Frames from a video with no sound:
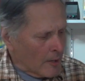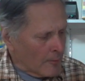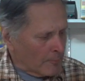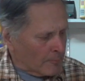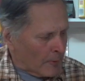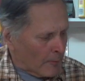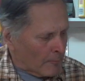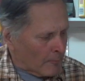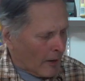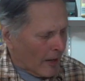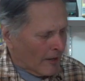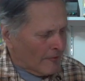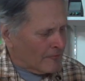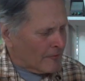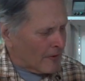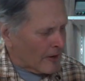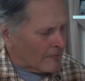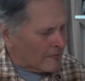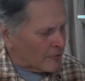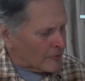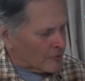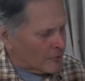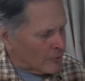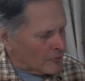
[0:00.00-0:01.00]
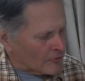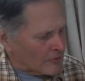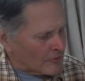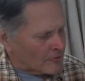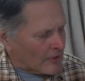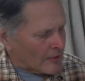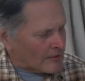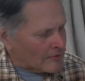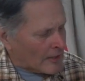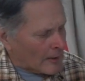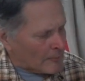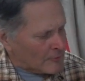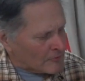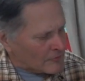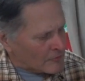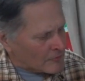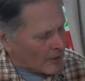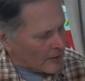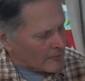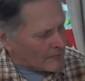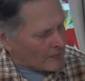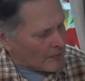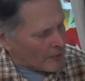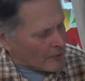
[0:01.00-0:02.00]
But my favorite use is they
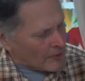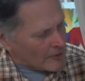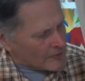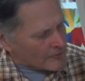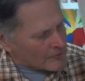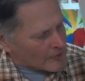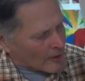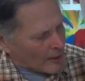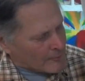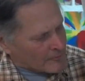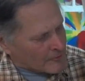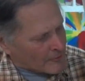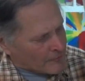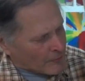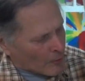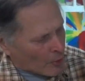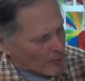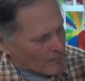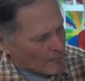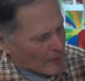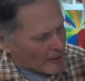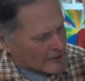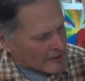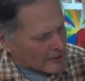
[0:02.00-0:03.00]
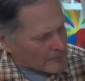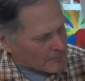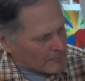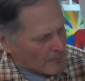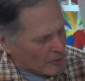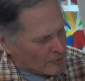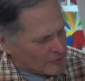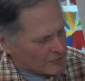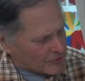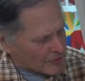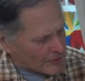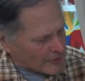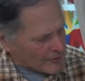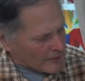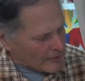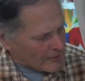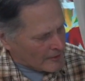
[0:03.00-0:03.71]
demonstrate various types of harmonic motion.